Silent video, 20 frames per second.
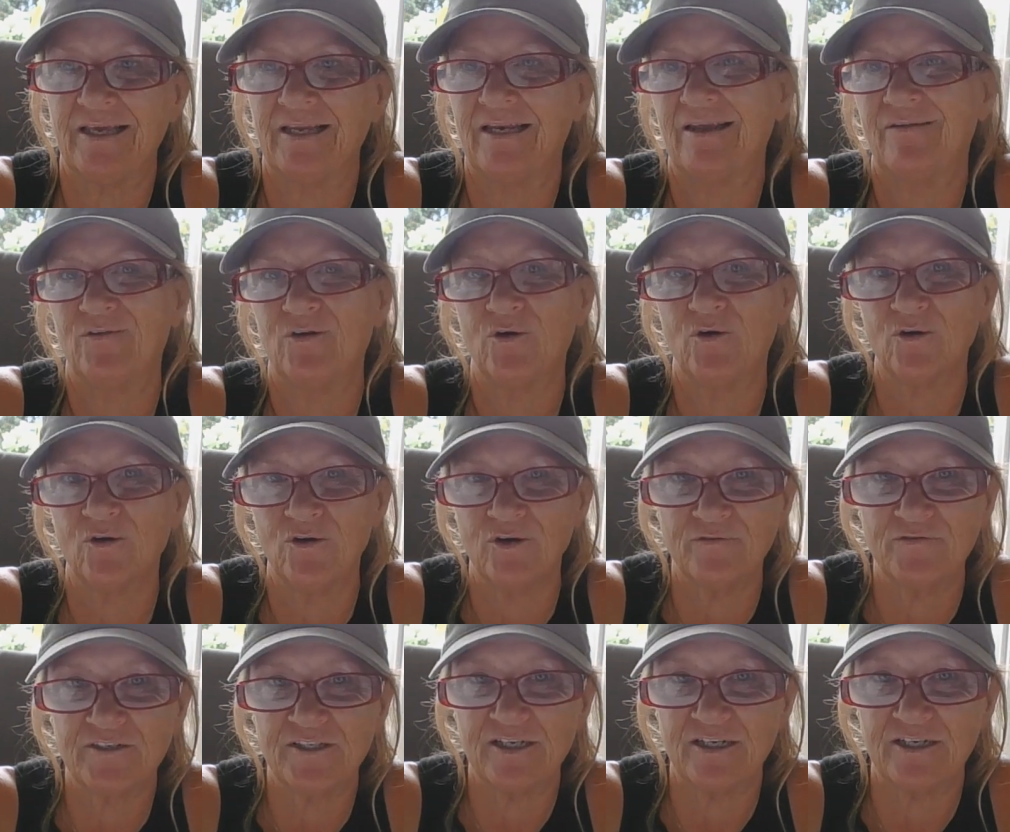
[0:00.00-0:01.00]
they never heard
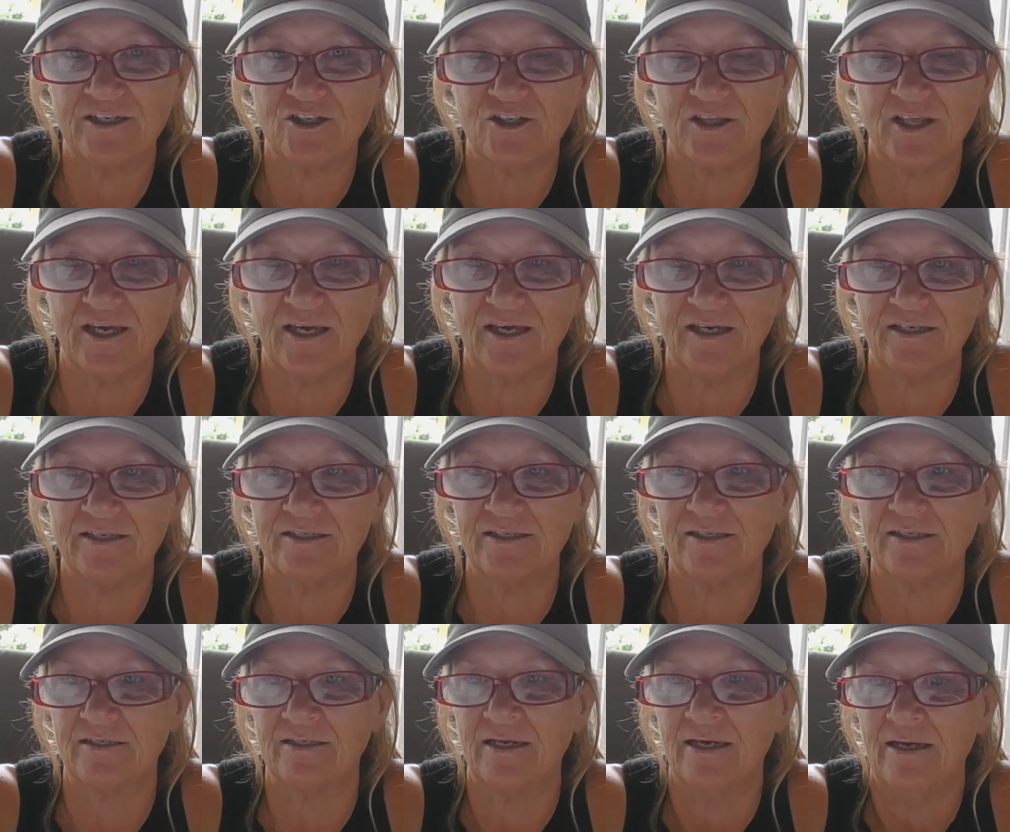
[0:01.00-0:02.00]
of such
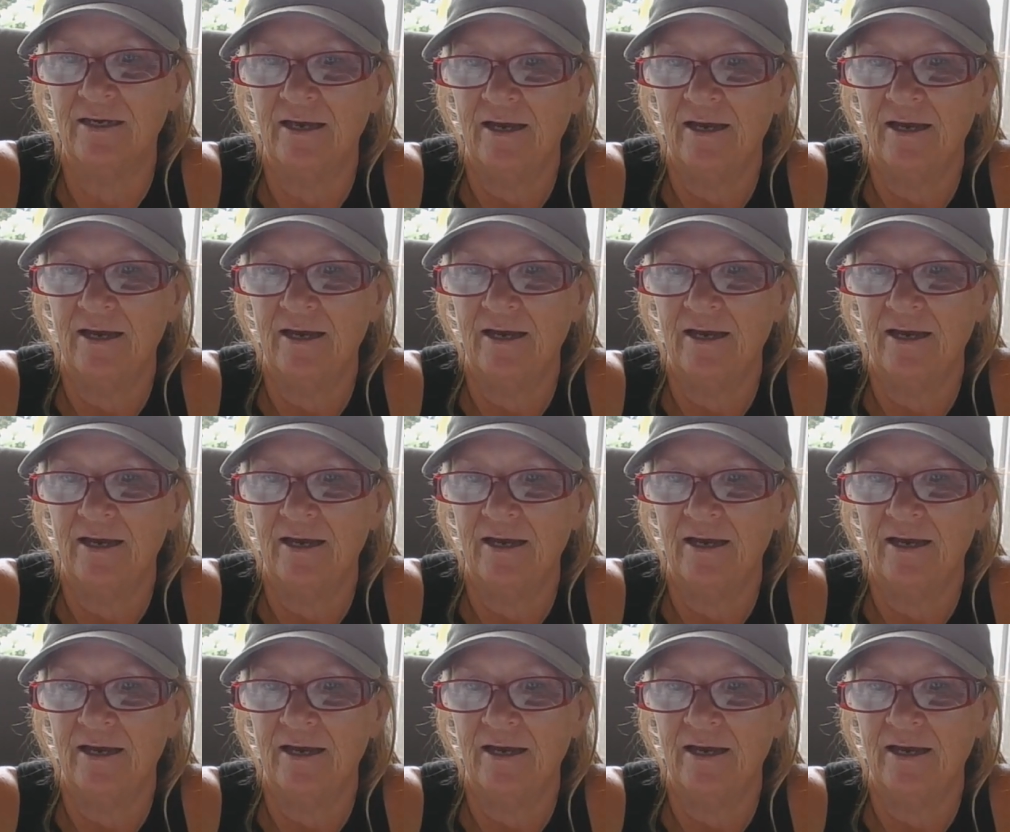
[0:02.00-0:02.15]
things. And